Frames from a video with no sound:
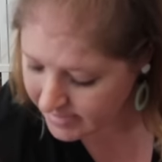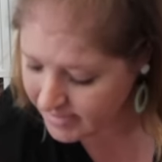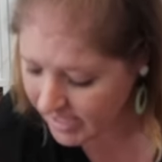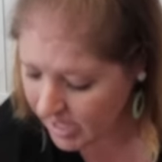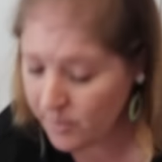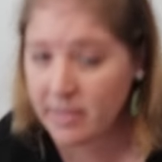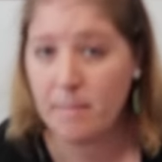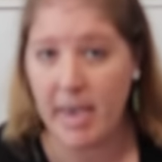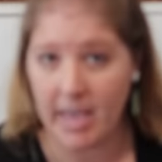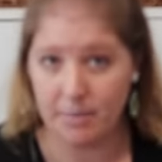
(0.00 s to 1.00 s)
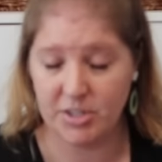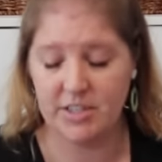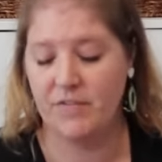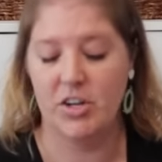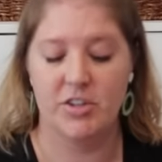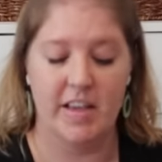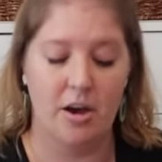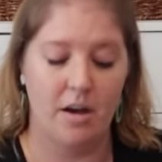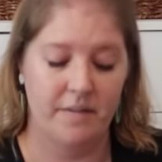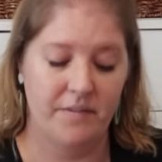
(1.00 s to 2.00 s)
sticking with the makeup just to finish, thing
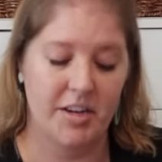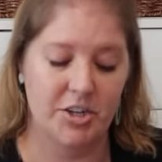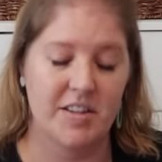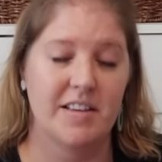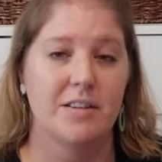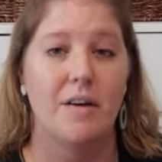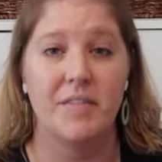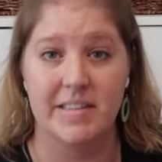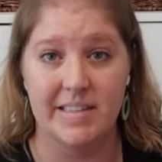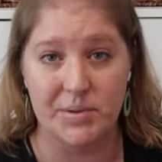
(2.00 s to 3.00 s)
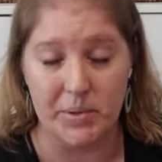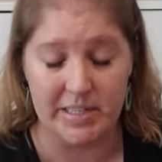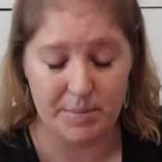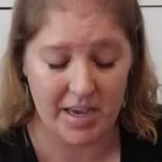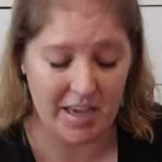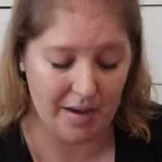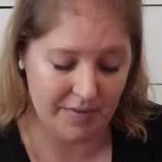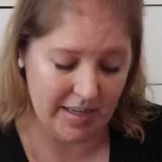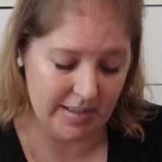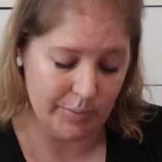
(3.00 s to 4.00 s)
off, finish things off, this is going to be a
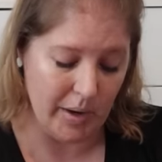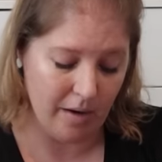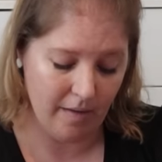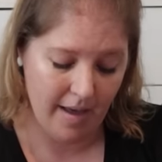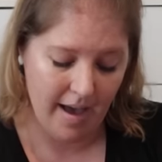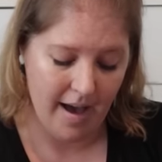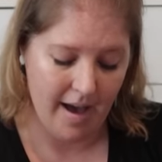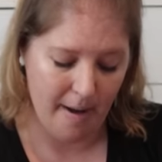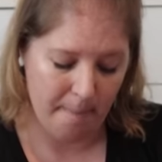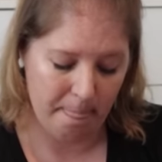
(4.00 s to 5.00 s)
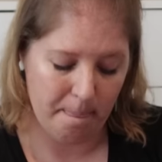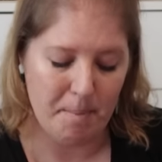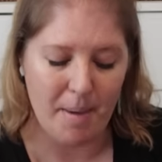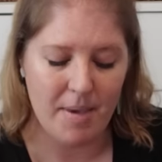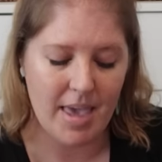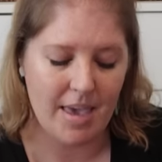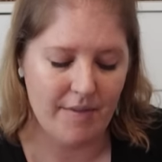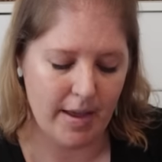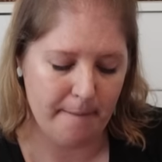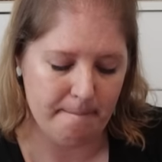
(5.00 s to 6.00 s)
gift as well. Um, maybe
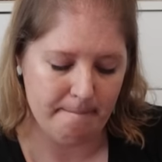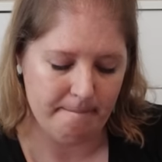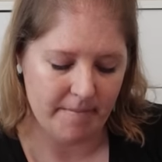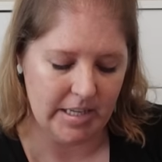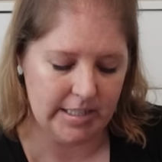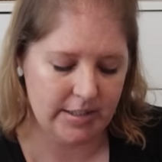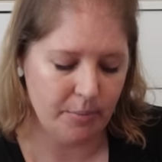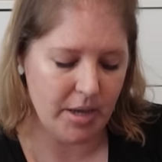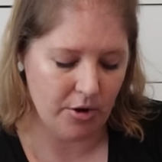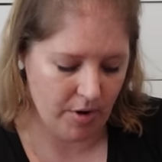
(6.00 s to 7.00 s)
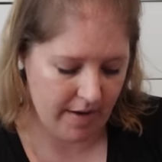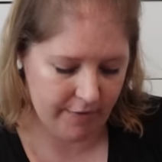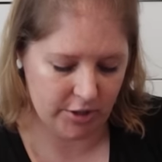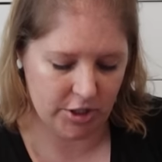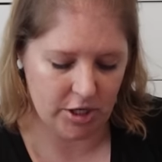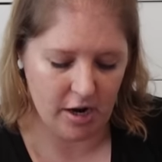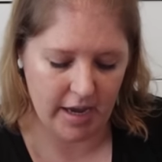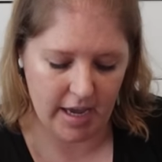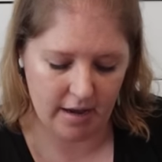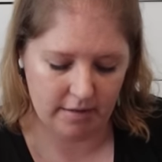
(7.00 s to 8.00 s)
even, this would be great for
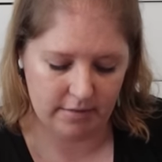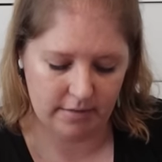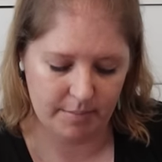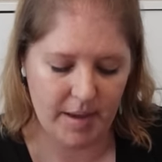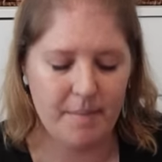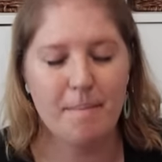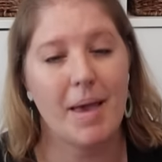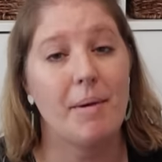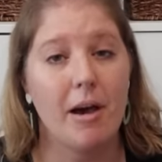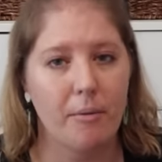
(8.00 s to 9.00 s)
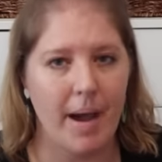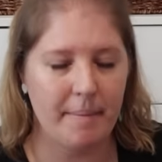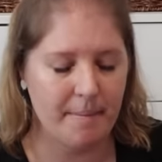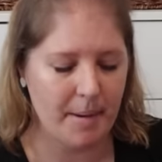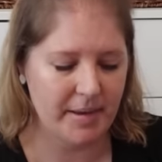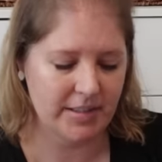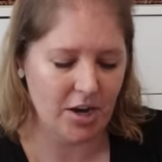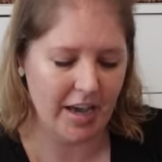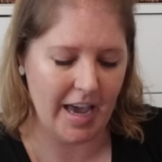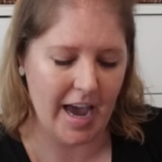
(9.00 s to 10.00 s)
stocking. Maybe, maybe I'll wrap it, maybe
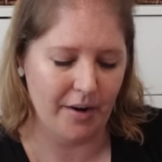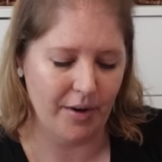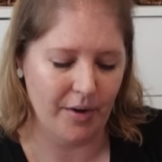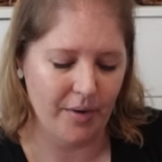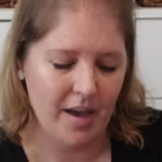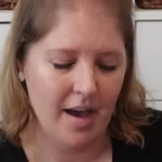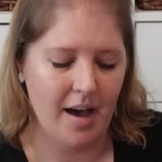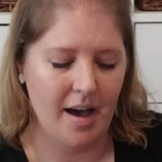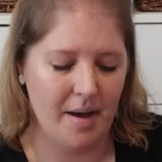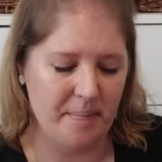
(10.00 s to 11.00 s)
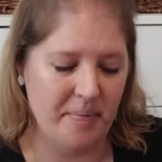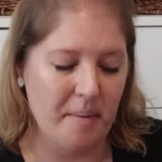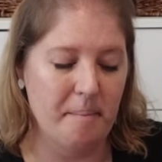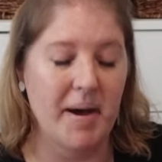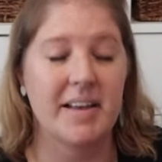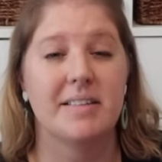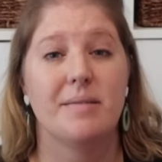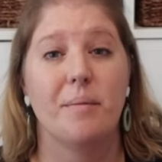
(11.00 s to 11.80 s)
stocking, I don't know. Um, but